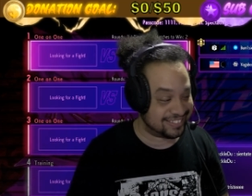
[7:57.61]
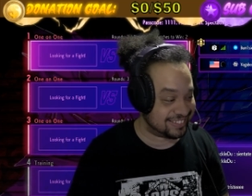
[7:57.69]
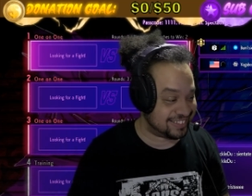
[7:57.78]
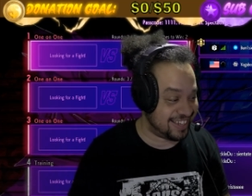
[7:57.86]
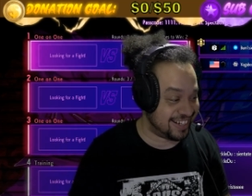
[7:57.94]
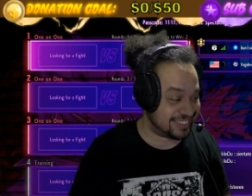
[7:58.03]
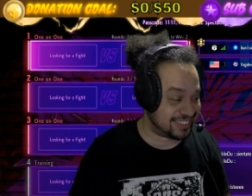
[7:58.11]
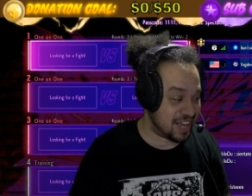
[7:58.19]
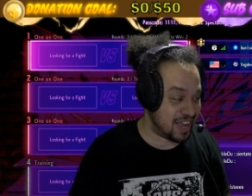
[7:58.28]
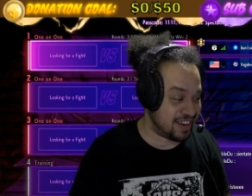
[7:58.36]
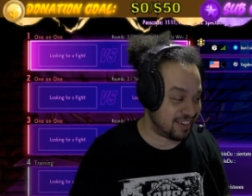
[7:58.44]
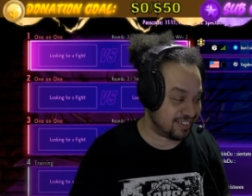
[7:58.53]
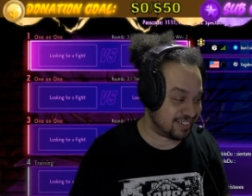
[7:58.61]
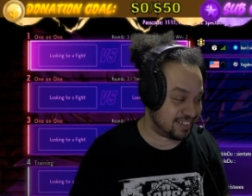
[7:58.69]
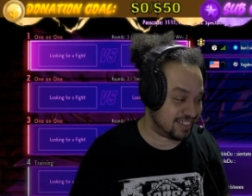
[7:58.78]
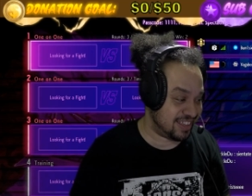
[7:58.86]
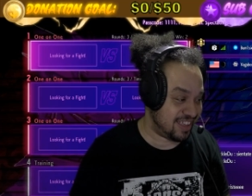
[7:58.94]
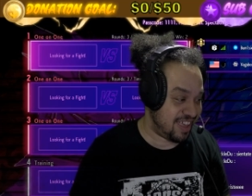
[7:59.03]
Kid is something.
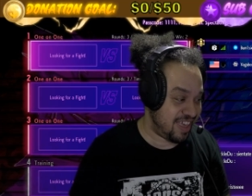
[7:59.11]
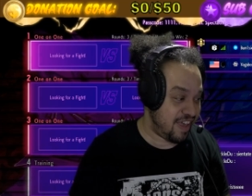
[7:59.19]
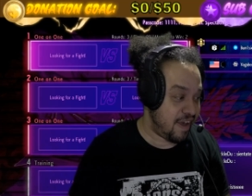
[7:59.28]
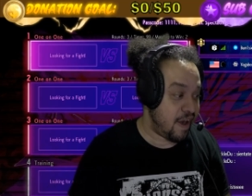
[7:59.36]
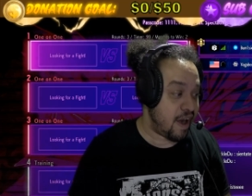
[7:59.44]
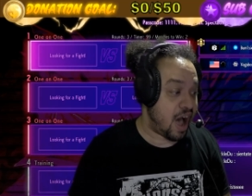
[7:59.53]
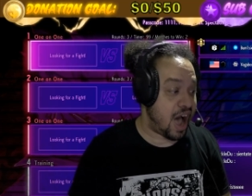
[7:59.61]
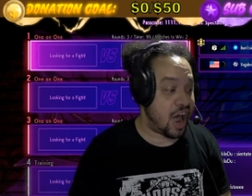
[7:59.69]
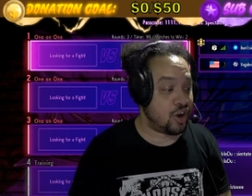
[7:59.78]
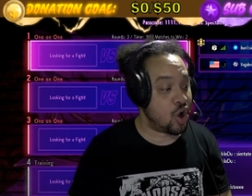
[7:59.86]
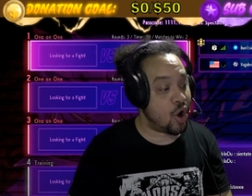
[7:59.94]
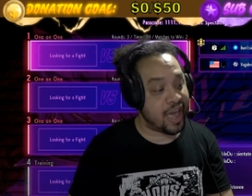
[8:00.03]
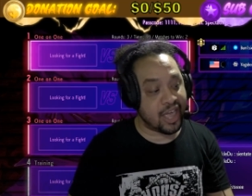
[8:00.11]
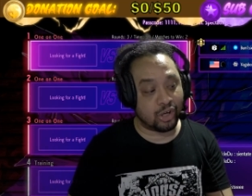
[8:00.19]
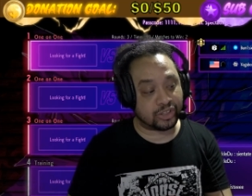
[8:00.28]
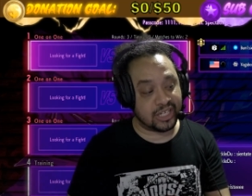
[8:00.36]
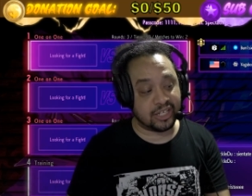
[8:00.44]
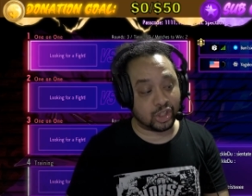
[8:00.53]
Uh, no
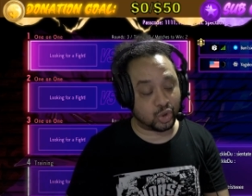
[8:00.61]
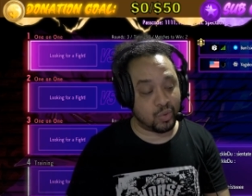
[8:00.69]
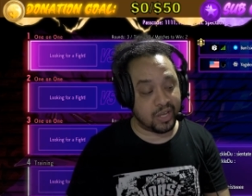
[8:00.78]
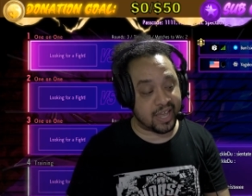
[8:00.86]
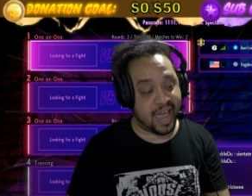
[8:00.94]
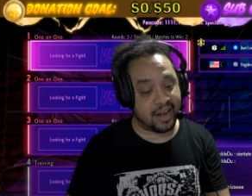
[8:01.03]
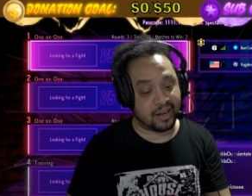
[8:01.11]
AOC this weekend.